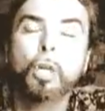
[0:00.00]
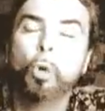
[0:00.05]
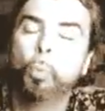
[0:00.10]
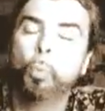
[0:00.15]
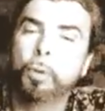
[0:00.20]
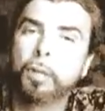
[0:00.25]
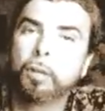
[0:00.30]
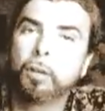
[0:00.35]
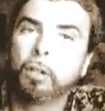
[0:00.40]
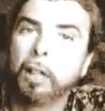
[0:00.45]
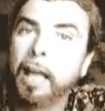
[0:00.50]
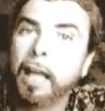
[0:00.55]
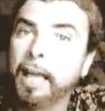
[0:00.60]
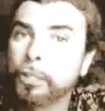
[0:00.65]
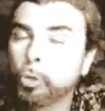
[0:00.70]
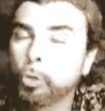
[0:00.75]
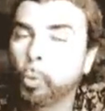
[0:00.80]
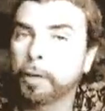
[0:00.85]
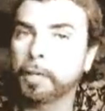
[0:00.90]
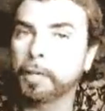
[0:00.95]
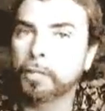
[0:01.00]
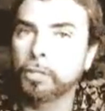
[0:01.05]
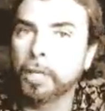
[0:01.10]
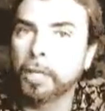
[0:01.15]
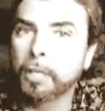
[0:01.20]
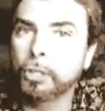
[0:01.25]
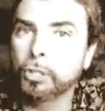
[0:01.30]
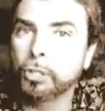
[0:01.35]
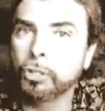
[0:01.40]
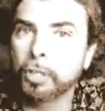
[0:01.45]
one of the last
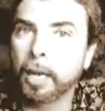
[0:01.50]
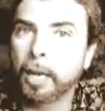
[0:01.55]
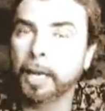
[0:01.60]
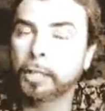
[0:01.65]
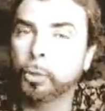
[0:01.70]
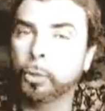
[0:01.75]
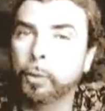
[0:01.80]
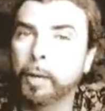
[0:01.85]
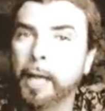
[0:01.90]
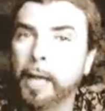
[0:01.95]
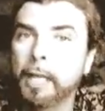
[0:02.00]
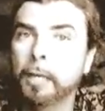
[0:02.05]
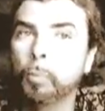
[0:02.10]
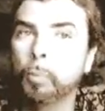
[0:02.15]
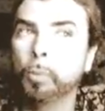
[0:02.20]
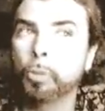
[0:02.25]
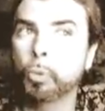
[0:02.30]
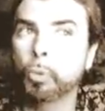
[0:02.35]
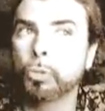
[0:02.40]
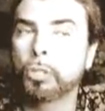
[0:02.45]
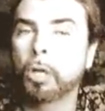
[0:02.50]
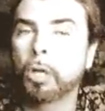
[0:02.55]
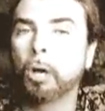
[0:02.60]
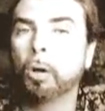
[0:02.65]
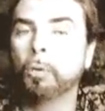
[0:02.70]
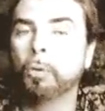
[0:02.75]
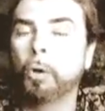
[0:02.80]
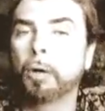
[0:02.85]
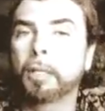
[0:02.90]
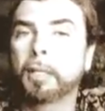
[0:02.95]
organizations that I created, which was
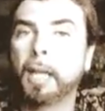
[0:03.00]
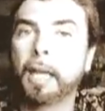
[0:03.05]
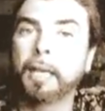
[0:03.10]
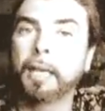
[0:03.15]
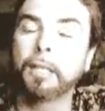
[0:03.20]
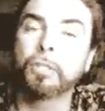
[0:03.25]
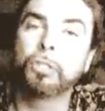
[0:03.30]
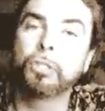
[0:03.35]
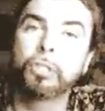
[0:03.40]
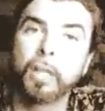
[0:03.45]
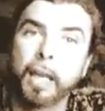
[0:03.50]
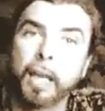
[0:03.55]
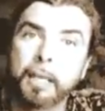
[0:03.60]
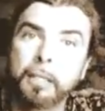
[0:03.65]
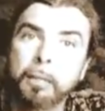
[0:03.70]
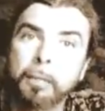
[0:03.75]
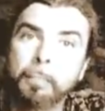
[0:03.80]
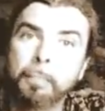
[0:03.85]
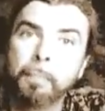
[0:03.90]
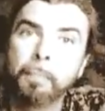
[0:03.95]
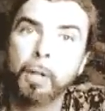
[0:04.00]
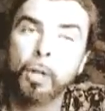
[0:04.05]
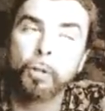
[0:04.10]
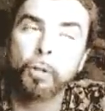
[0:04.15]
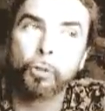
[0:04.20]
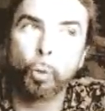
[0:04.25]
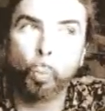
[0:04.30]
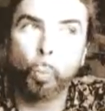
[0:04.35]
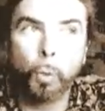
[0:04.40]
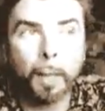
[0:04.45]
called Arcanus Sanctum.
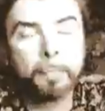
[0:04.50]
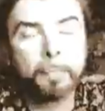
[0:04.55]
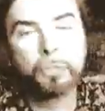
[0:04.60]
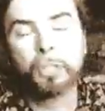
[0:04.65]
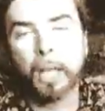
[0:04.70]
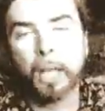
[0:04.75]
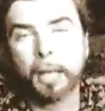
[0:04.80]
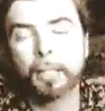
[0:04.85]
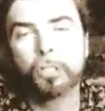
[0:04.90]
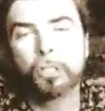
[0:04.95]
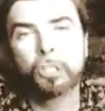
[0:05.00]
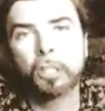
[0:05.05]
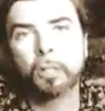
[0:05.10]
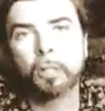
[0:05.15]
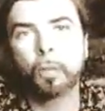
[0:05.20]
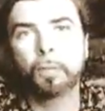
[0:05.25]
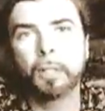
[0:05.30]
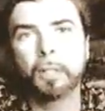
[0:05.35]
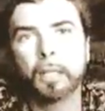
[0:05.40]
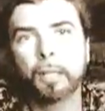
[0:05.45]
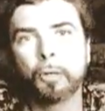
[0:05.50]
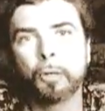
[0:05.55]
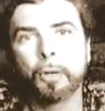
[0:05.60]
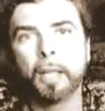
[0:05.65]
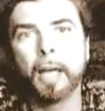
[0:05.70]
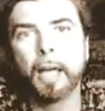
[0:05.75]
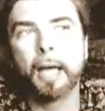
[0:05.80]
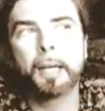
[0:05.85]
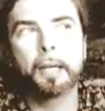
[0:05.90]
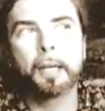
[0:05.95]
The website is still on the
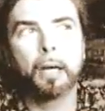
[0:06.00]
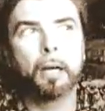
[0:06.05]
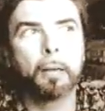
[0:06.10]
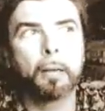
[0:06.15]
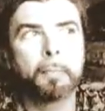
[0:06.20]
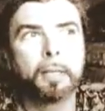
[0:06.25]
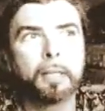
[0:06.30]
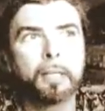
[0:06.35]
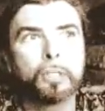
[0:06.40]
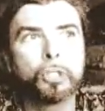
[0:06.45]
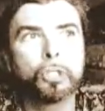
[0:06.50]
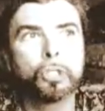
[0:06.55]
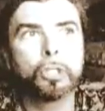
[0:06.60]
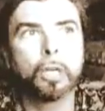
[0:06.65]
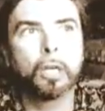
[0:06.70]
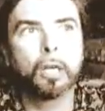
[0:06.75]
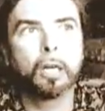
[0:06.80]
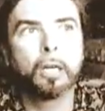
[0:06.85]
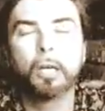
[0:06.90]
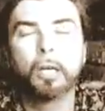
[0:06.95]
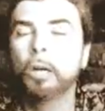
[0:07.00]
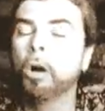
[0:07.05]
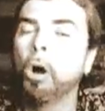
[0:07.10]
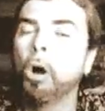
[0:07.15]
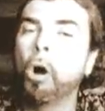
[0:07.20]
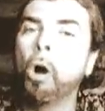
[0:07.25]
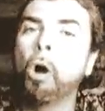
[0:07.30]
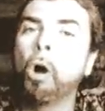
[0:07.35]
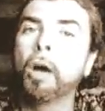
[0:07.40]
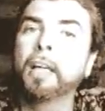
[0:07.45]
internet. It's
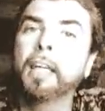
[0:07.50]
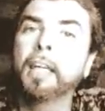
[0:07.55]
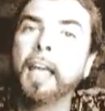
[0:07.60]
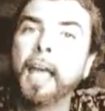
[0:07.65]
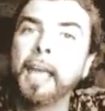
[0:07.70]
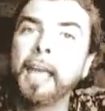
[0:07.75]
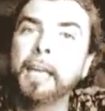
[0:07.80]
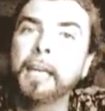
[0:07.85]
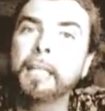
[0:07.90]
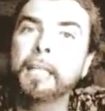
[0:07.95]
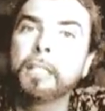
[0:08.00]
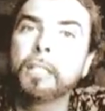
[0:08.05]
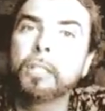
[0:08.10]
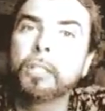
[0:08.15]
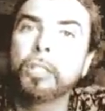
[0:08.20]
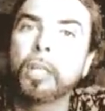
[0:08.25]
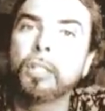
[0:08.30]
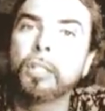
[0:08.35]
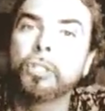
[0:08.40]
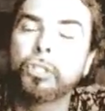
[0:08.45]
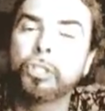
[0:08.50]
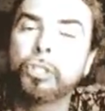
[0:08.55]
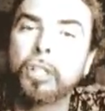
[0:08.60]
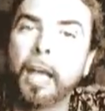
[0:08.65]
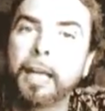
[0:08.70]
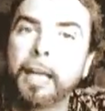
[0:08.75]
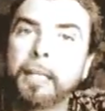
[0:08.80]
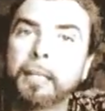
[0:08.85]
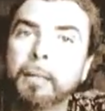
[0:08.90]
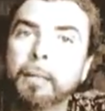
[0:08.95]

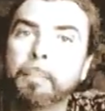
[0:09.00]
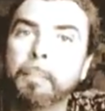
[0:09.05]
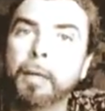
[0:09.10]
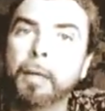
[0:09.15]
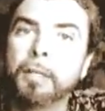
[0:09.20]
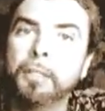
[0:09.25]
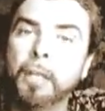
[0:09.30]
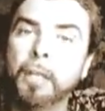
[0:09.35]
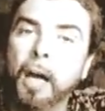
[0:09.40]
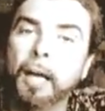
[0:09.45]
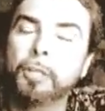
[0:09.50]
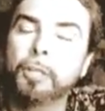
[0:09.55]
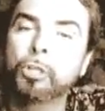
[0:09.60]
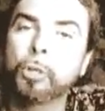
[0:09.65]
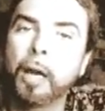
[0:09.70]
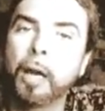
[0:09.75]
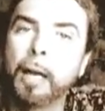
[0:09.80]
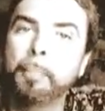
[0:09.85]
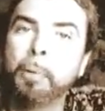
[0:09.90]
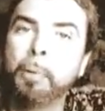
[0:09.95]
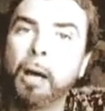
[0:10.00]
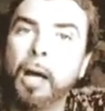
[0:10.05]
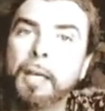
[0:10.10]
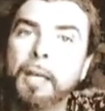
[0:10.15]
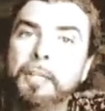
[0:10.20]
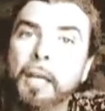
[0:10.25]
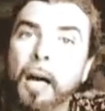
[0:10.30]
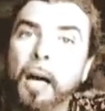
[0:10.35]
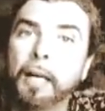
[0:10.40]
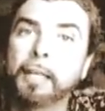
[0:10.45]

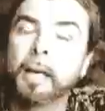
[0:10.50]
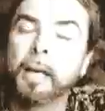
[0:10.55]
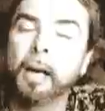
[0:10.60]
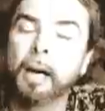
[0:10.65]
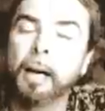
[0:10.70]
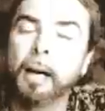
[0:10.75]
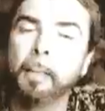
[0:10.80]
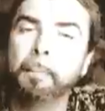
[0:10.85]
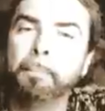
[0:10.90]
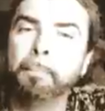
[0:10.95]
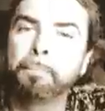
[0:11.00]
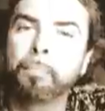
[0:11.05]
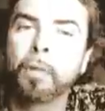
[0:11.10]
arcanussanctum.tripod.com.